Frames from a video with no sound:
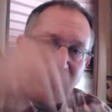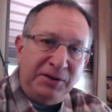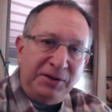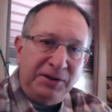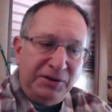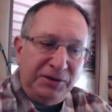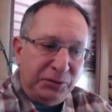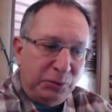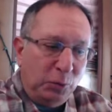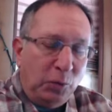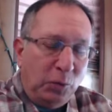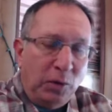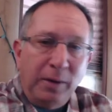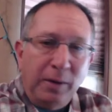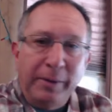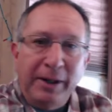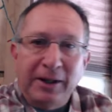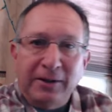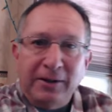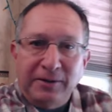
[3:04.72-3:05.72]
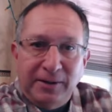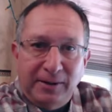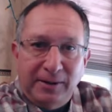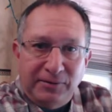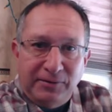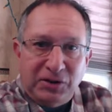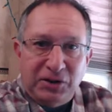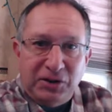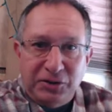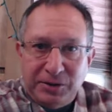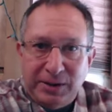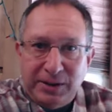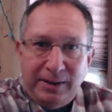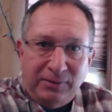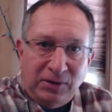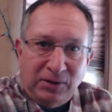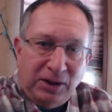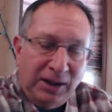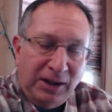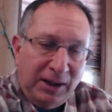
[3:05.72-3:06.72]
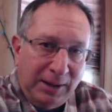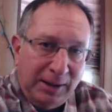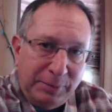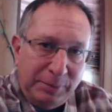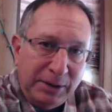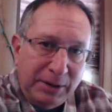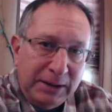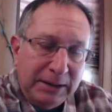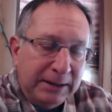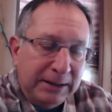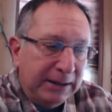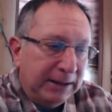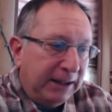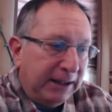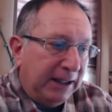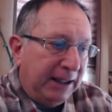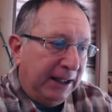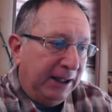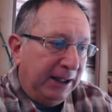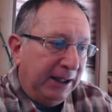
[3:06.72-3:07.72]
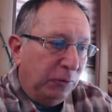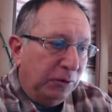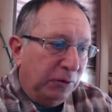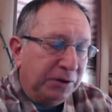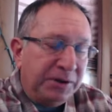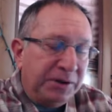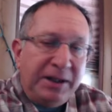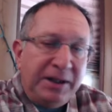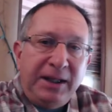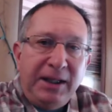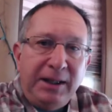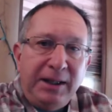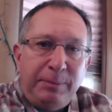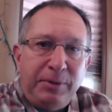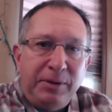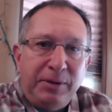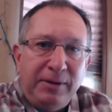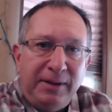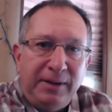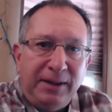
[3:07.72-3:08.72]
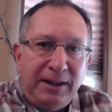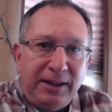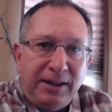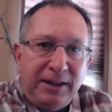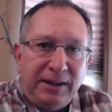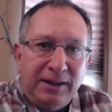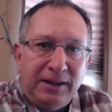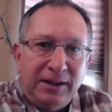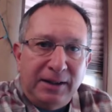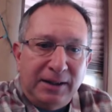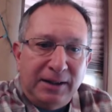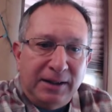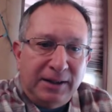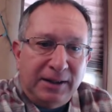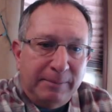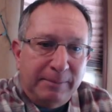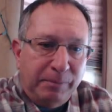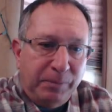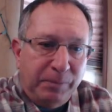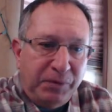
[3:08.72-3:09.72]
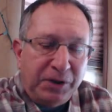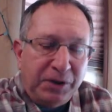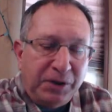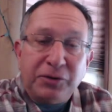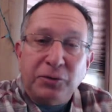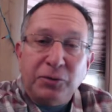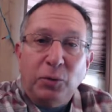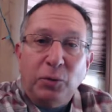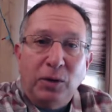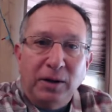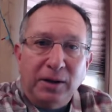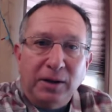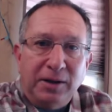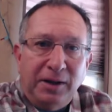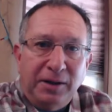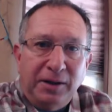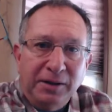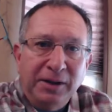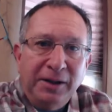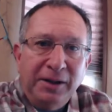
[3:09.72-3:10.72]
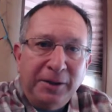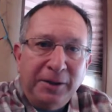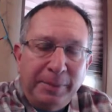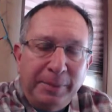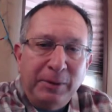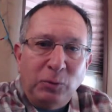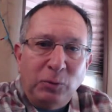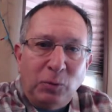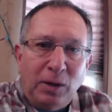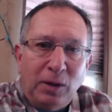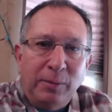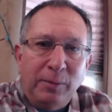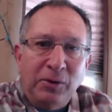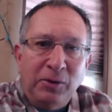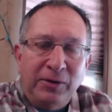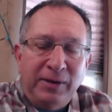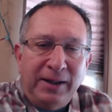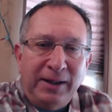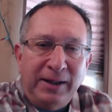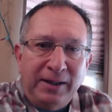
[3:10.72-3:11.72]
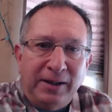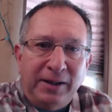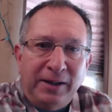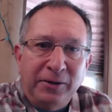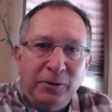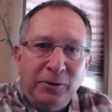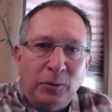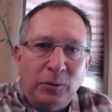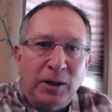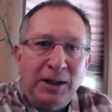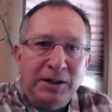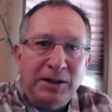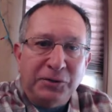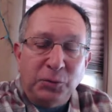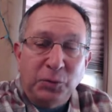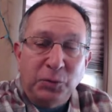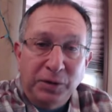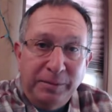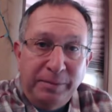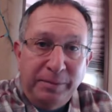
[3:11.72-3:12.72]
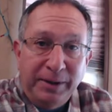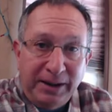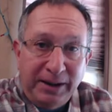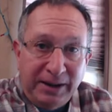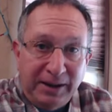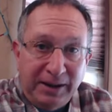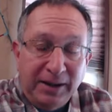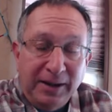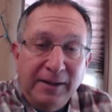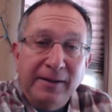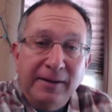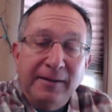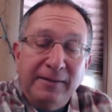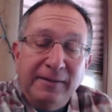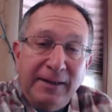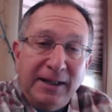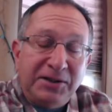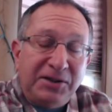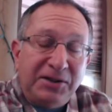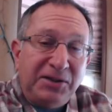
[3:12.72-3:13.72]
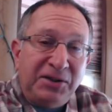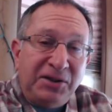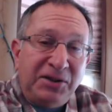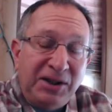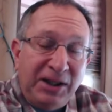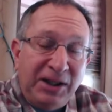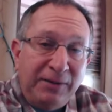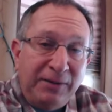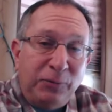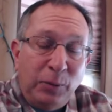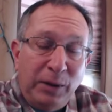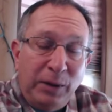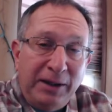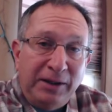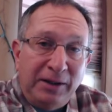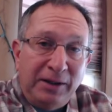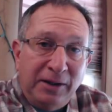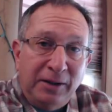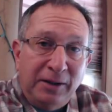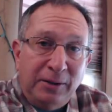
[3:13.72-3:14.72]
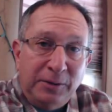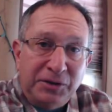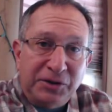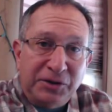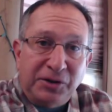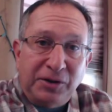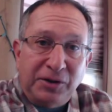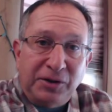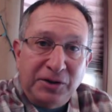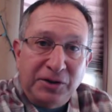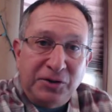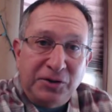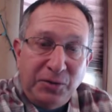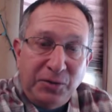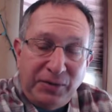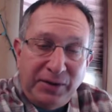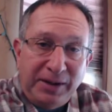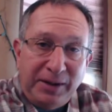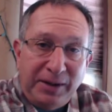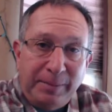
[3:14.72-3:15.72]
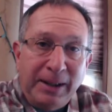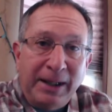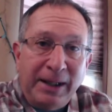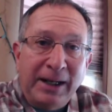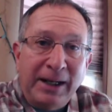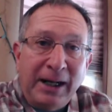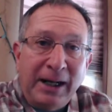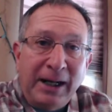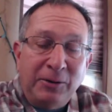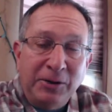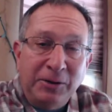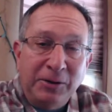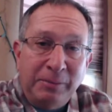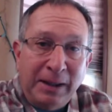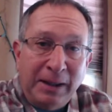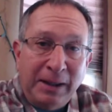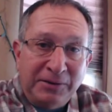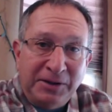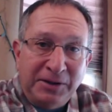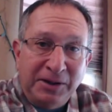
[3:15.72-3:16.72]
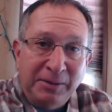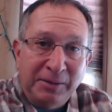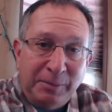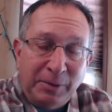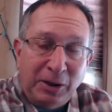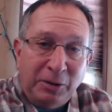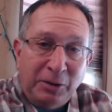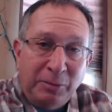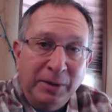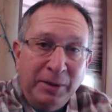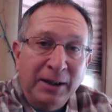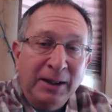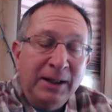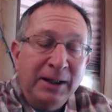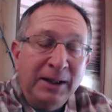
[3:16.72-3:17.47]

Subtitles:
since warm air loves to travel up, and will keep the ductwork a little bit warmer than it otherwise would be. That's a safe way to go as long as you think about how are you mounting the bulb.